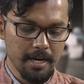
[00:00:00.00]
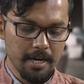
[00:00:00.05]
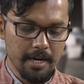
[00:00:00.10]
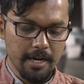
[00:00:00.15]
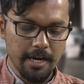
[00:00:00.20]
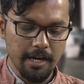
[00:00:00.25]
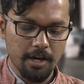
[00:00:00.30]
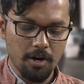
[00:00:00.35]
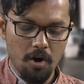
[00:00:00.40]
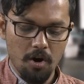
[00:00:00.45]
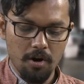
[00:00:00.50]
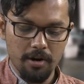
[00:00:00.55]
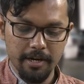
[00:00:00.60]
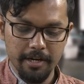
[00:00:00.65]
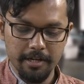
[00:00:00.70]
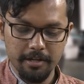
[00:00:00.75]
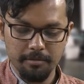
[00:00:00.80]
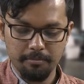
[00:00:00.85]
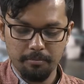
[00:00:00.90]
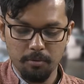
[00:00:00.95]
He called
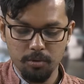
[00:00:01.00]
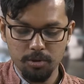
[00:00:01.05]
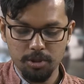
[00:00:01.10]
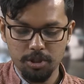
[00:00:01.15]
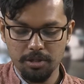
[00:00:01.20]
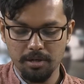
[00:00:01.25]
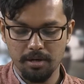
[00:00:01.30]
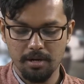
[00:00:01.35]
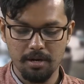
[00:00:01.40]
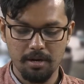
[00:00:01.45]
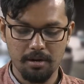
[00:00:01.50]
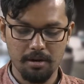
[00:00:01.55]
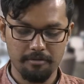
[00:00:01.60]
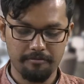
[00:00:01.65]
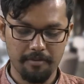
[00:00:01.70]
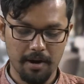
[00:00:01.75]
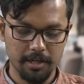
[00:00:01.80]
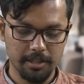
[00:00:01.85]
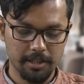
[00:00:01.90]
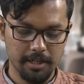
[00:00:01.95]
it a
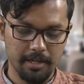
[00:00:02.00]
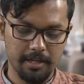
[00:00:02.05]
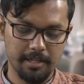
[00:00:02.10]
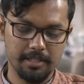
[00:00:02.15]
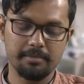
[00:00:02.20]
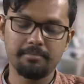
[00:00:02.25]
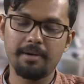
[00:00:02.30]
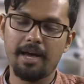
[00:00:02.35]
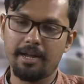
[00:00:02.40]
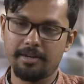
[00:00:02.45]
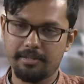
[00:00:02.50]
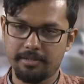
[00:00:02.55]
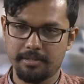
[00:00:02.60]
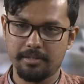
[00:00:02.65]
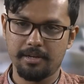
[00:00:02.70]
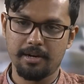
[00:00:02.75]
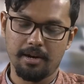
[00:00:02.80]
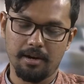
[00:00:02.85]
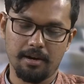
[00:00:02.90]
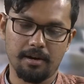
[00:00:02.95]
post-functionalism as
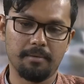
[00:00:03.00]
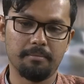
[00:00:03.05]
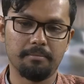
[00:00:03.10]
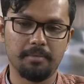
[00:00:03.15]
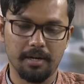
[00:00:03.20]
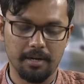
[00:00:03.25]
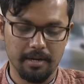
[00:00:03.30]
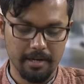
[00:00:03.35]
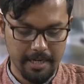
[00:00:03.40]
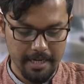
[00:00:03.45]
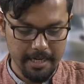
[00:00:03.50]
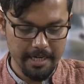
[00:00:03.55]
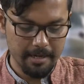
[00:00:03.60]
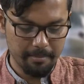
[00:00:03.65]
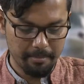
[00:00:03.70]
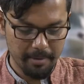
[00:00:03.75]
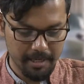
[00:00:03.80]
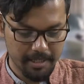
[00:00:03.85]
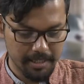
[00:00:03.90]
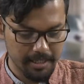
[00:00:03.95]
um, uh, he
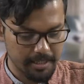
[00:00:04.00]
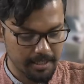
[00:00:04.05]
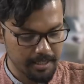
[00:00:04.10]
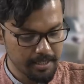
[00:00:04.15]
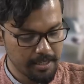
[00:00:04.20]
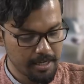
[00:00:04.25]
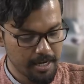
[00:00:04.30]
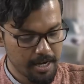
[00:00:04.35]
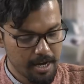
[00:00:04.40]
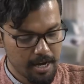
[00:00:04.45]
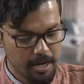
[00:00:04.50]
depicted it.